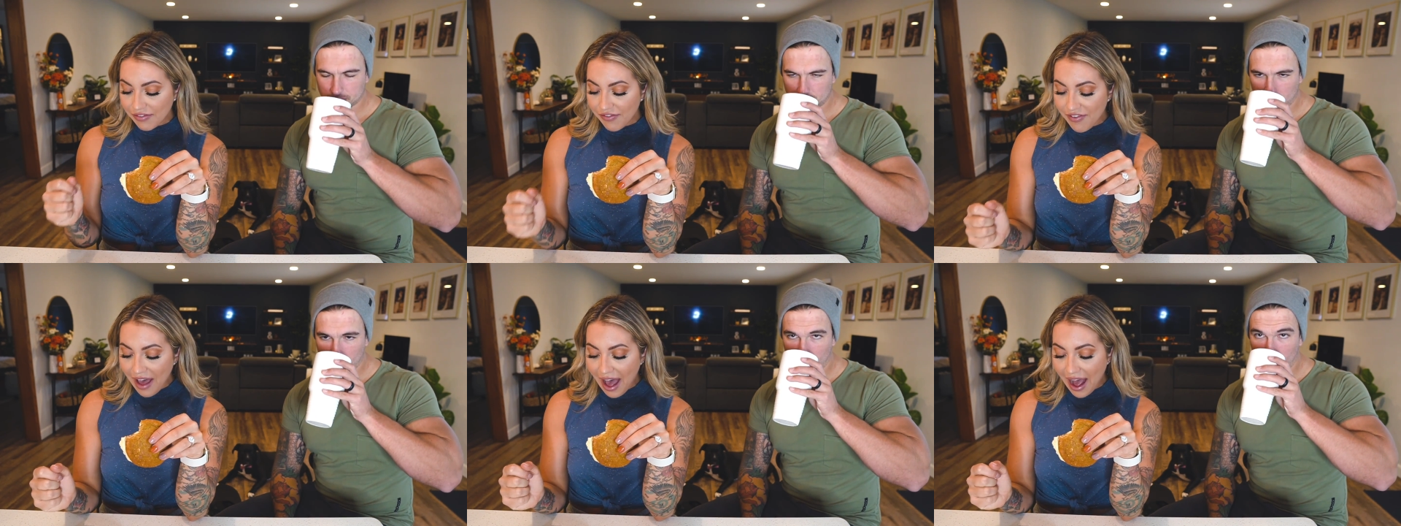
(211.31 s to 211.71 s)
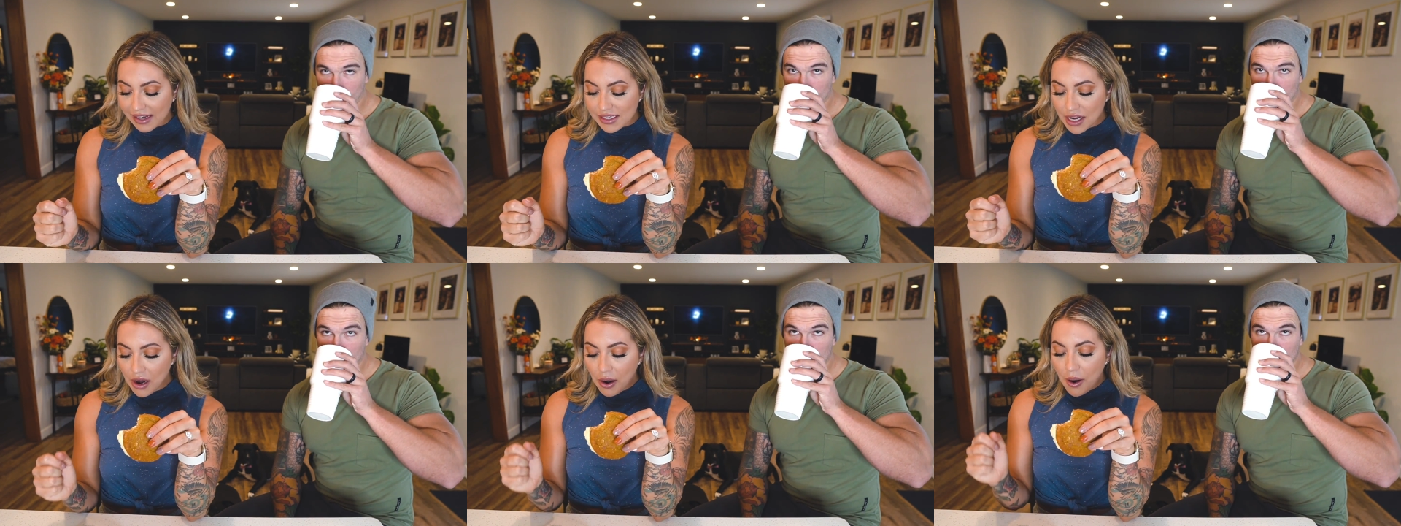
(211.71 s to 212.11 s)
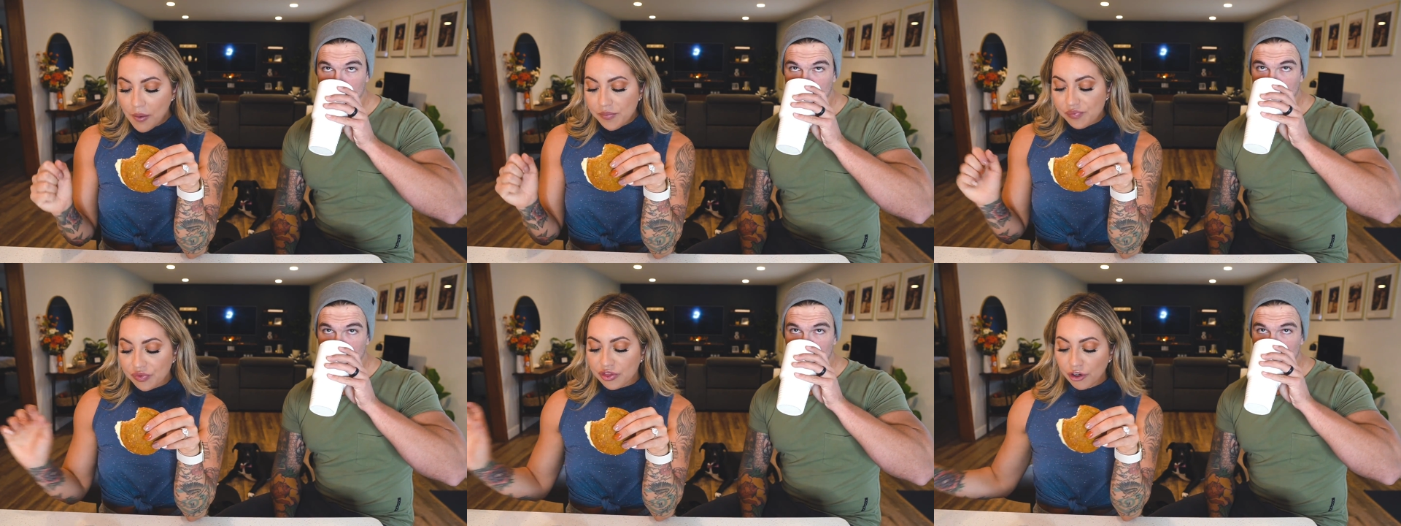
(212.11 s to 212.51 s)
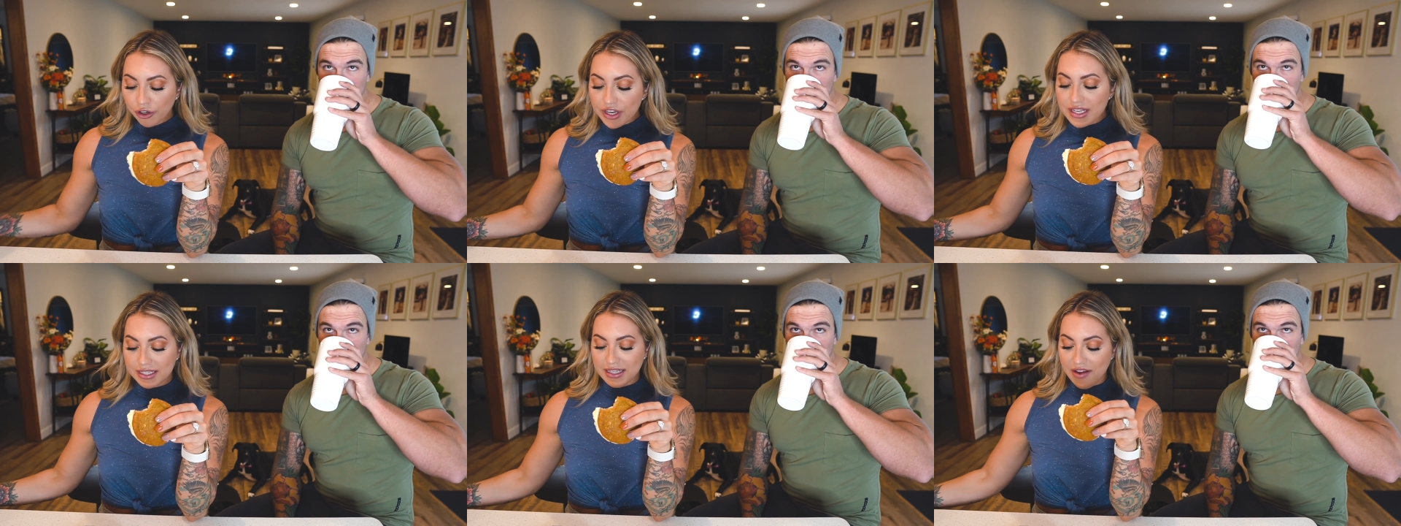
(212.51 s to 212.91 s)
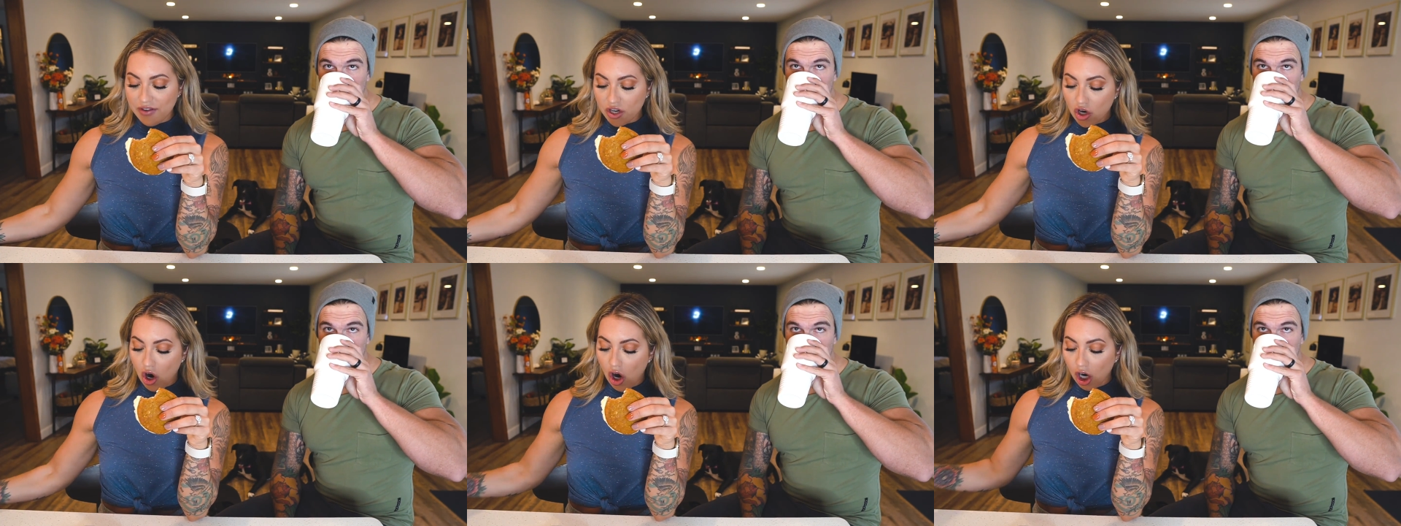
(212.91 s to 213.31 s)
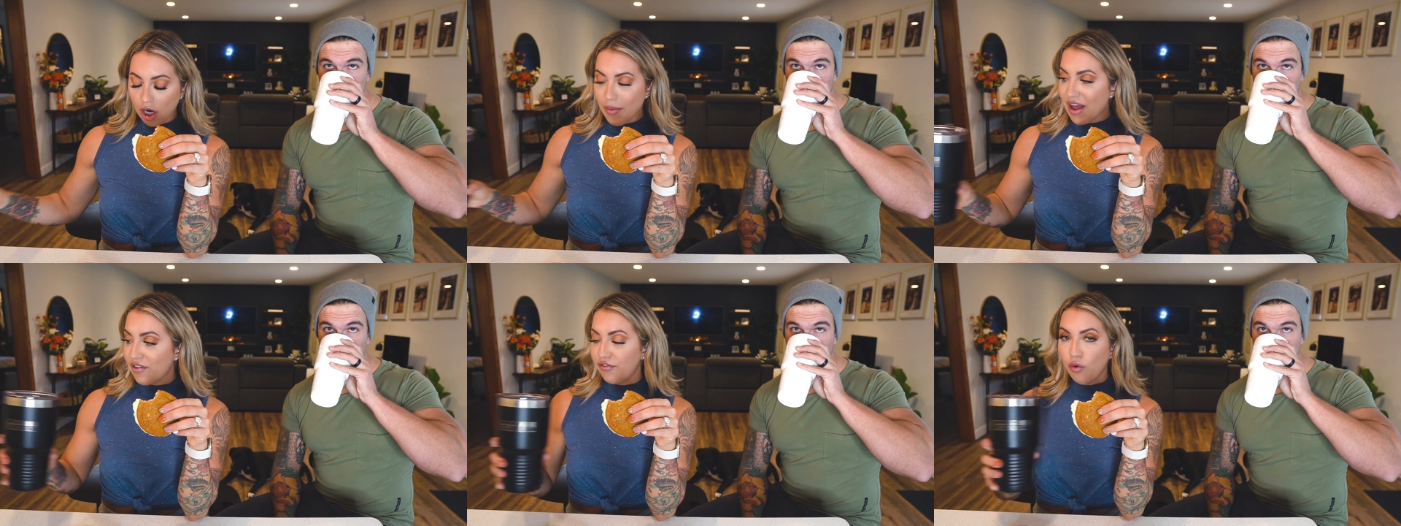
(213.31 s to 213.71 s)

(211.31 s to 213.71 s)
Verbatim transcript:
Speaker 1: fat, 37 carb, and